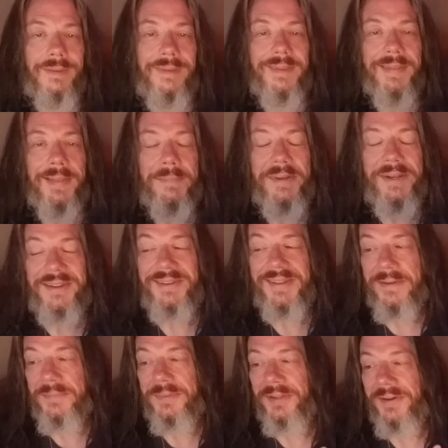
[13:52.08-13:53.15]
let me know
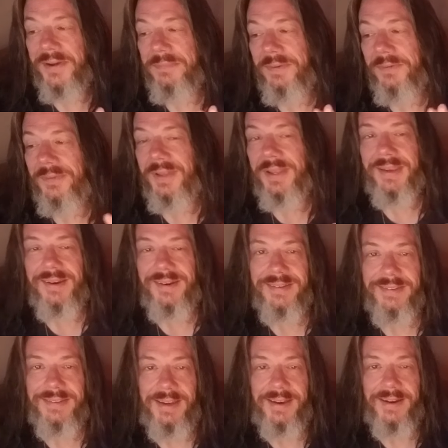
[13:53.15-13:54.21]
down below. I'd be really curious
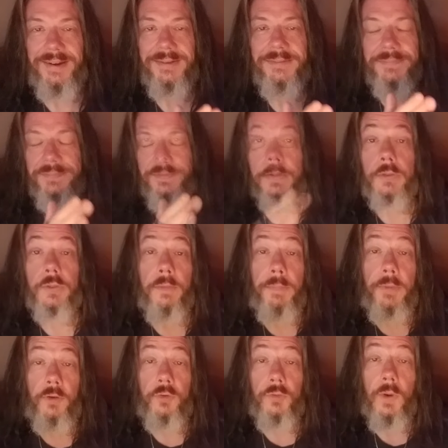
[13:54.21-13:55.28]
to hear. So I've
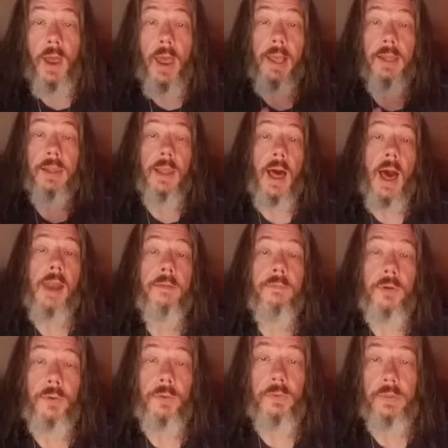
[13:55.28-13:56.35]
been trying a lot of
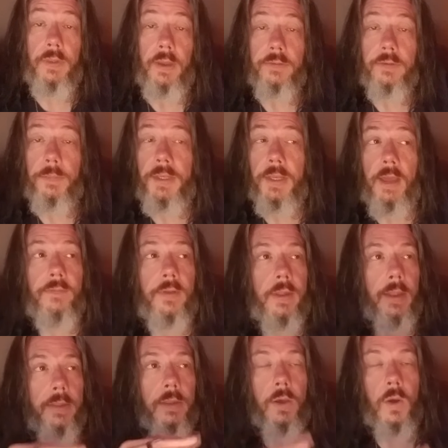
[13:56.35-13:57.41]
new things. I mean, I've done
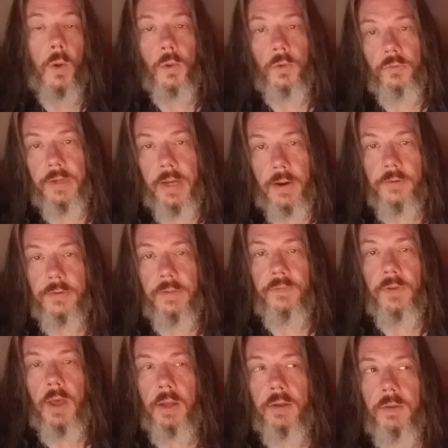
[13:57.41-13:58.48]
like the cold showers I've
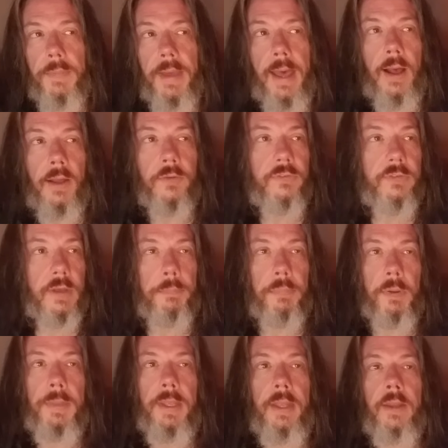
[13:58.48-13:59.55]
talked about,
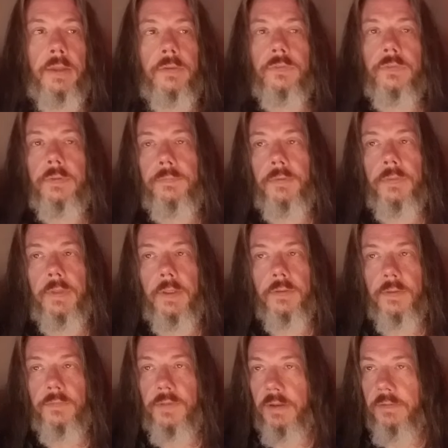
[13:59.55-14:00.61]
supplements, different things
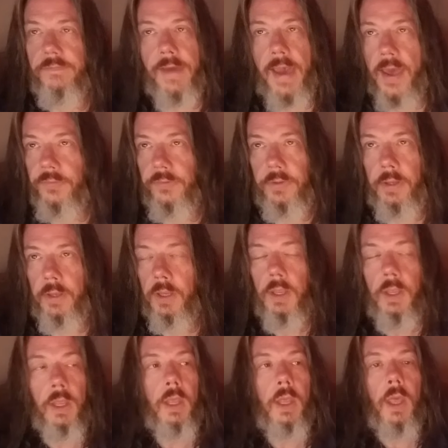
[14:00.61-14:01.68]
I've done, fasting.
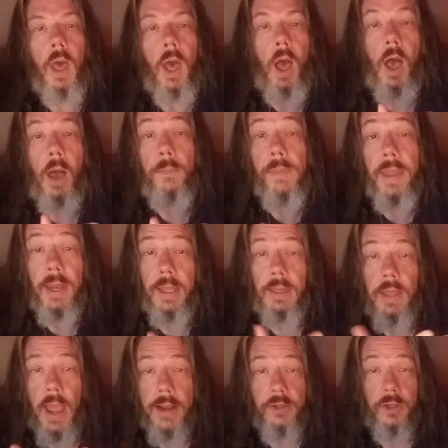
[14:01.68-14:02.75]
And I'd
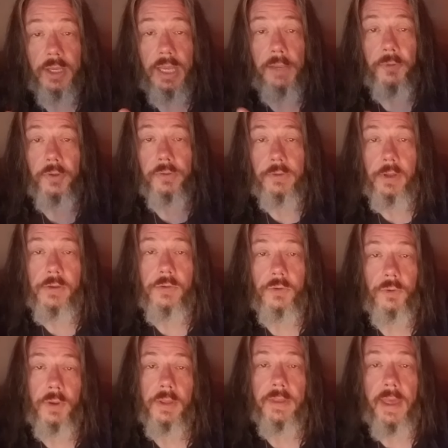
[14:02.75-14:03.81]
like to continue
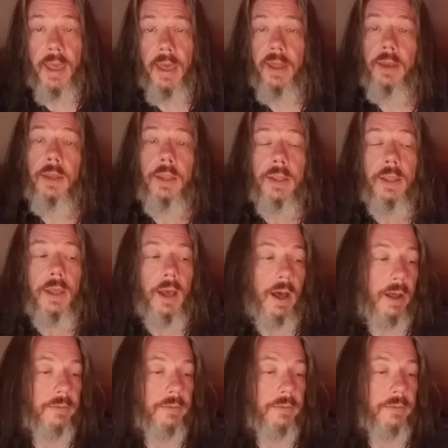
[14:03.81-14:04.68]
doing that on